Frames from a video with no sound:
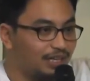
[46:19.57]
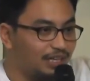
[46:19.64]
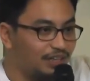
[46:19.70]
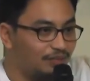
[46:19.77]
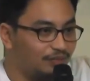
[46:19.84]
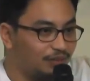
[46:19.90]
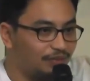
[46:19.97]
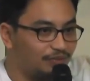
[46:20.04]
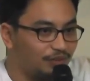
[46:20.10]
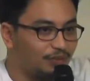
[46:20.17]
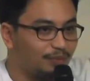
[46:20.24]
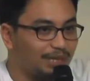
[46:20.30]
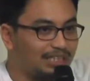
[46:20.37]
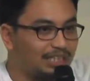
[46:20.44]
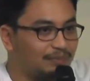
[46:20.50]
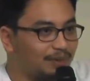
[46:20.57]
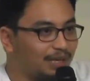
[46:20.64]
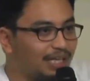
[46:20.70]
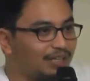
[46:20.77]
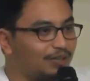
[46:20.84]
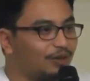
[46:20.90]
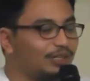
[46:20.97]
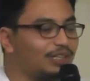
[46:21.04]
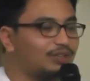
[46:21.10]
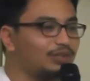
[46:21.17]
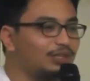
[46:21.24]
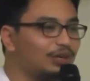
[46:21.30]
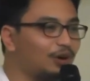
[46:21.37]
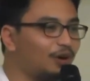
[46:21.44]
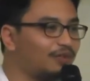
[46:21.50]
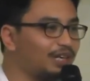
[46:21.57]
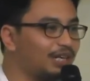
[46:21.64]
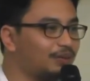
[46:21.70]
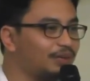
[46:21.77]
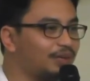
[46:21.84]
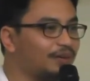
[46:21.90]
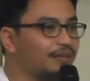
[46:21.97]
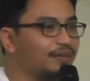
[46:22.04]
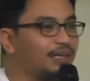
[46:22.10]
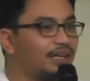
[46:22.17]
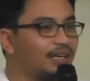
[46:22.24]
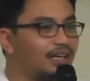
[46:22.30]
if you multiply according to the law of networks.